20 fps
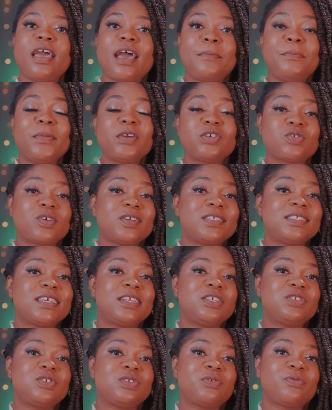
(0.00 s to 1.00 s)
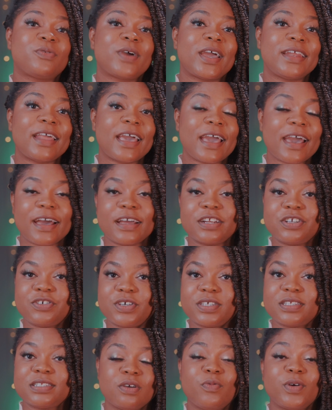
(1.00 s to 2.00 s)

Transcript: and make sure you send it to the right address.